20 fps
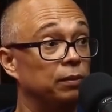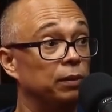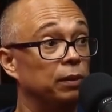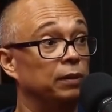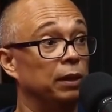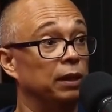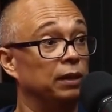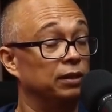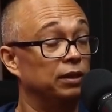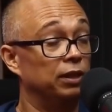
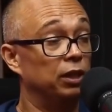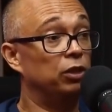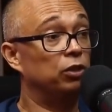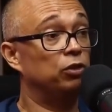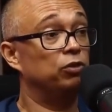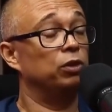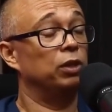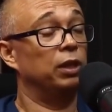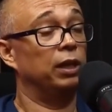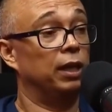It's
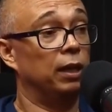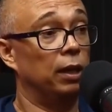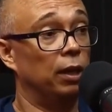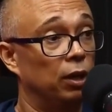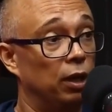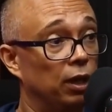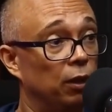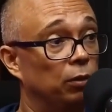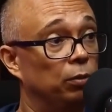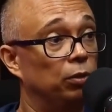literally a
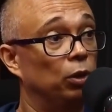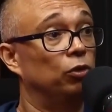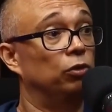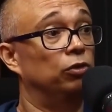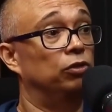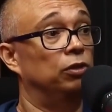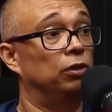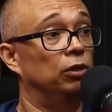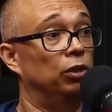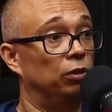clean
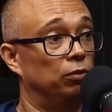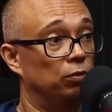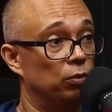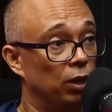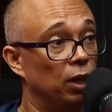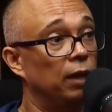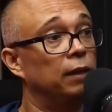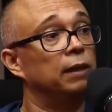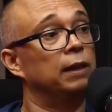boost, right?